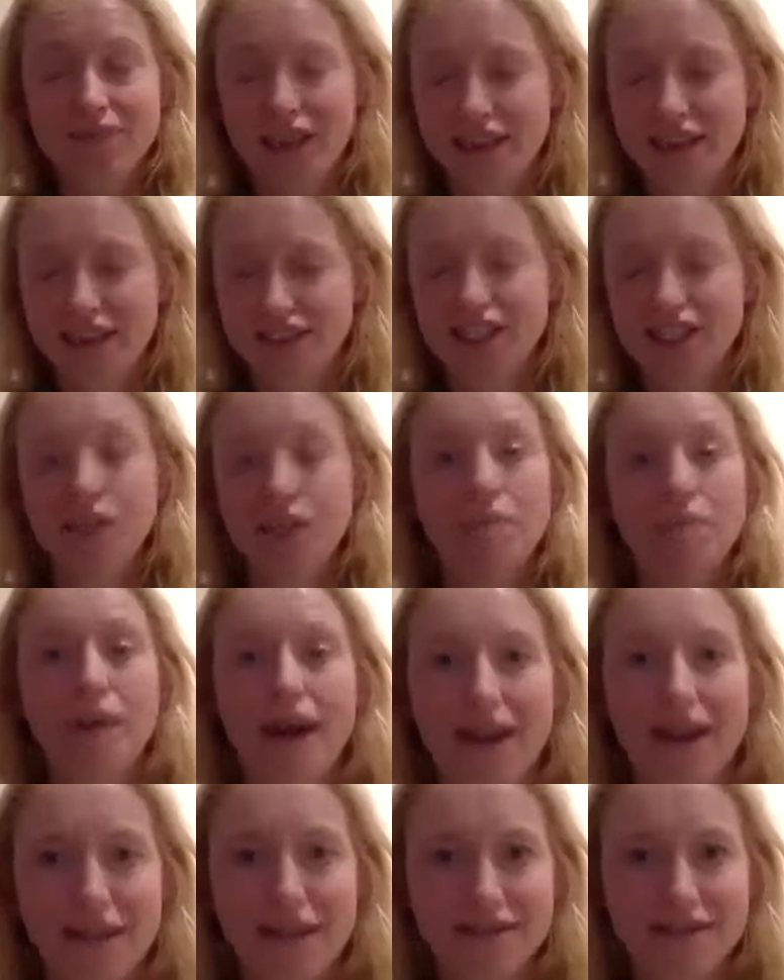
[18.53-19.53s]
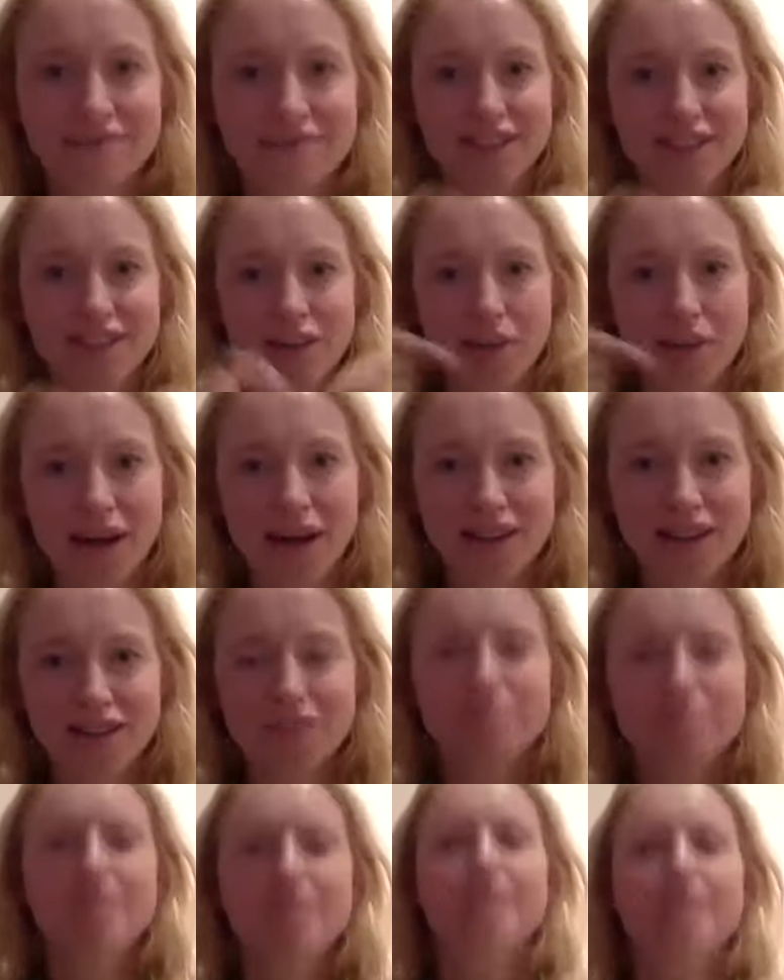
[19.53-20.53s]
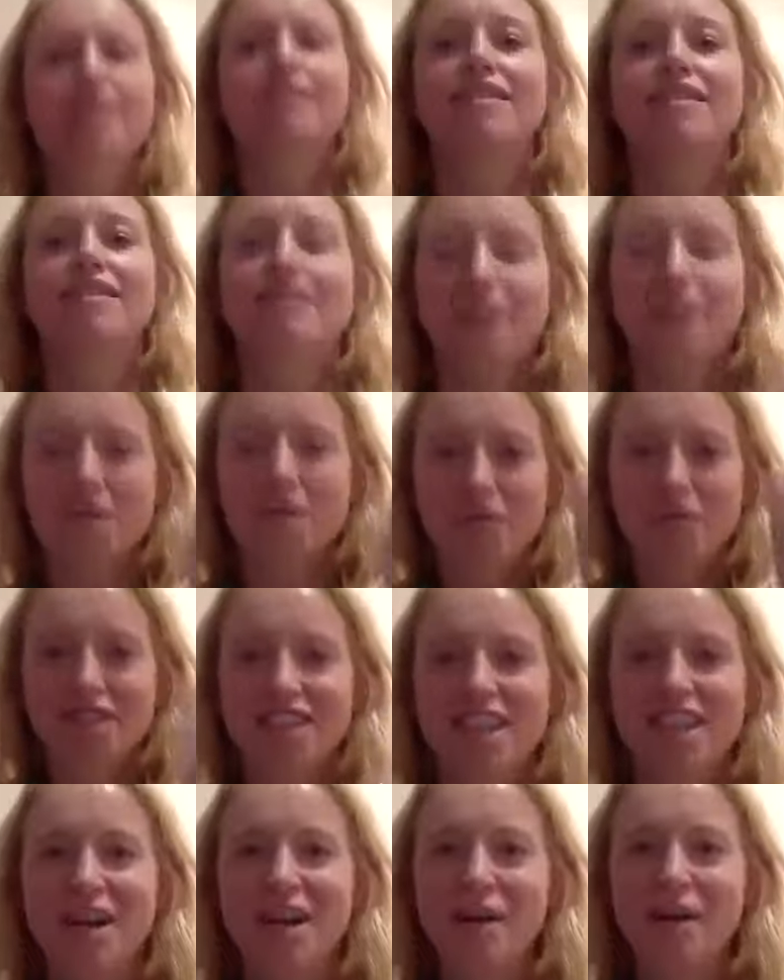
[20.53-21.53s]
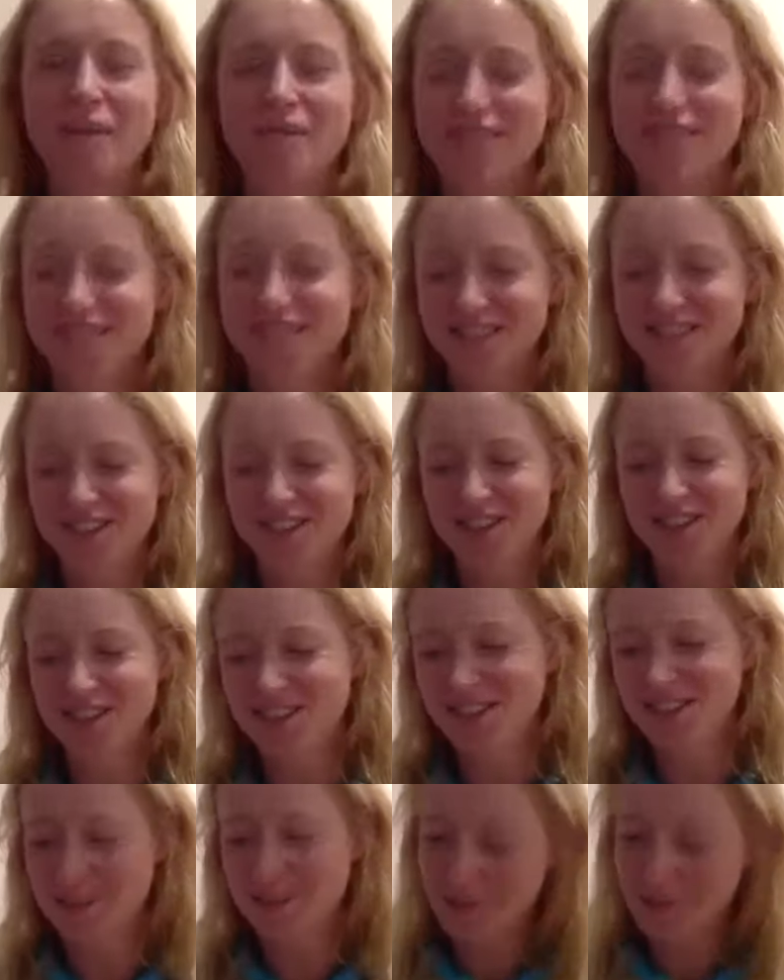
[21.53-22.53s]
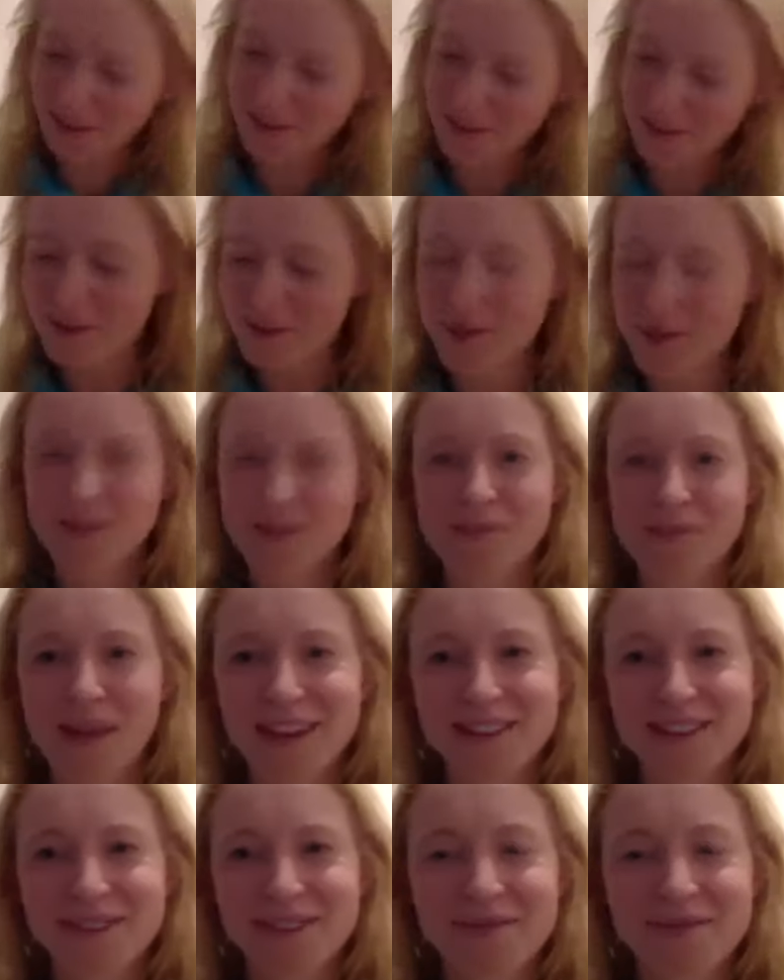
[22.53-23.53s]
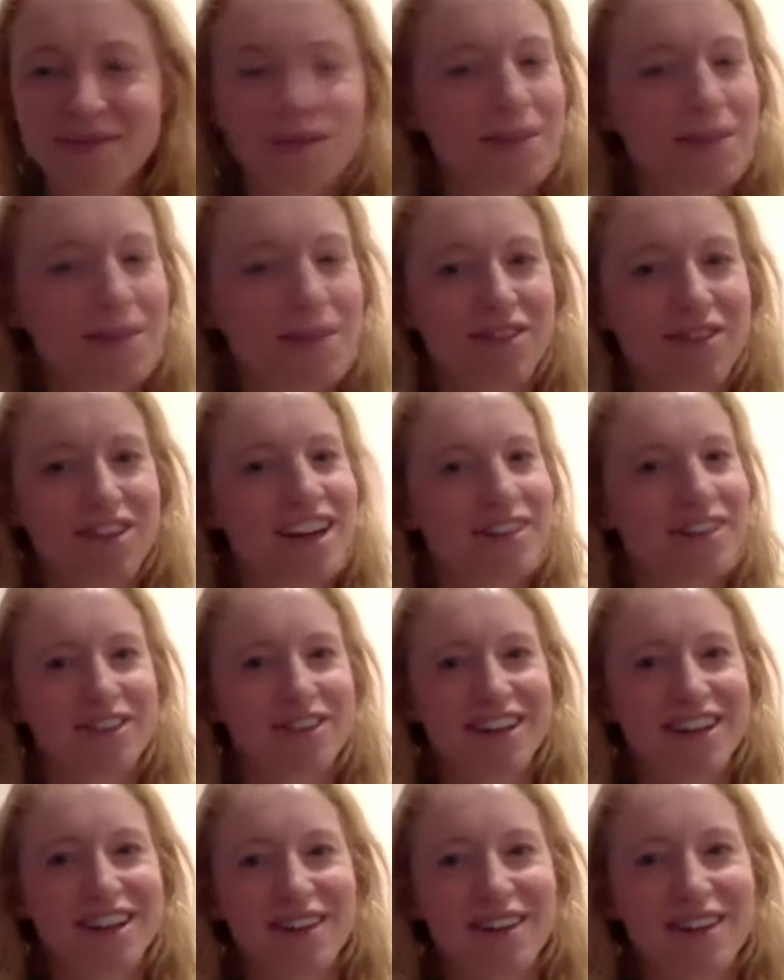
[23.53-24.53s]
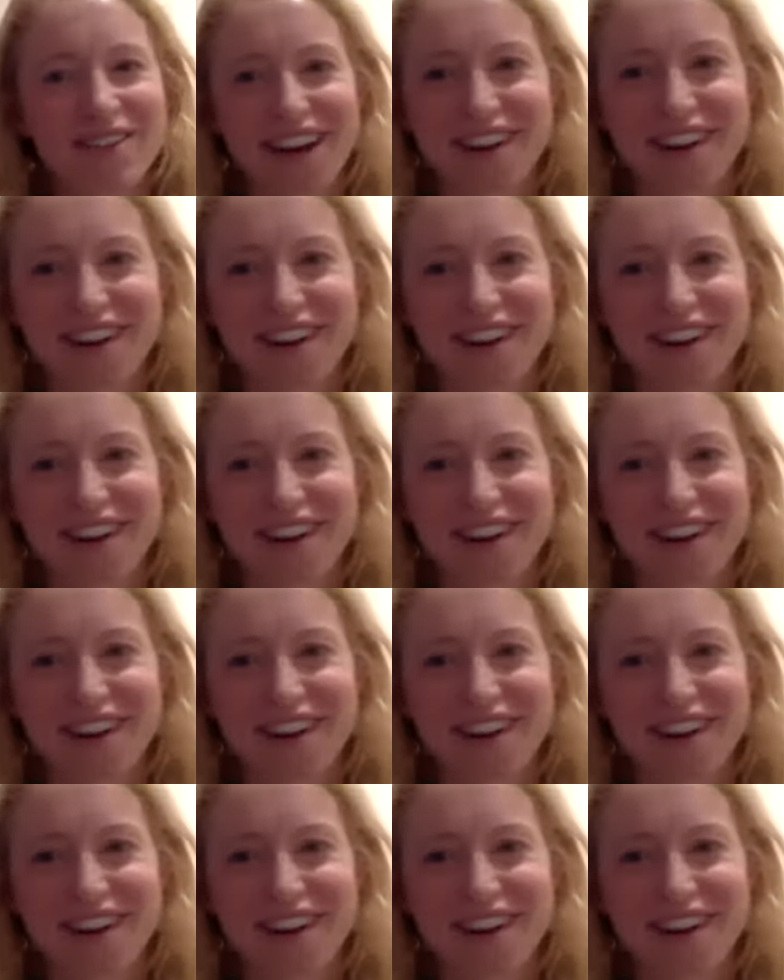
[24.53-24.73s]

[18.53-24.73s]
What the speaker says: chin-up bar in your bathroom, a couple of chin-ups, just every time you go to the bathroom. You'll be really fit coming out of